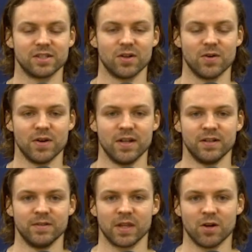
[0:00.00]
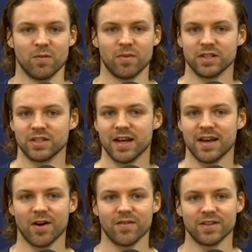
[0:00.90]
So, you know, a bunch of
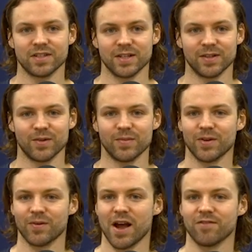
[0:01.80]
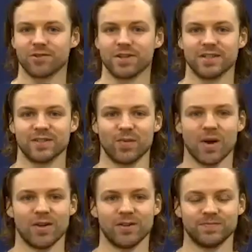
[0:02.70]
that, obviously a little bit of rivalries as
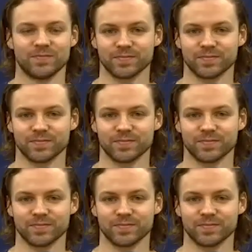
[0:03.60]
well.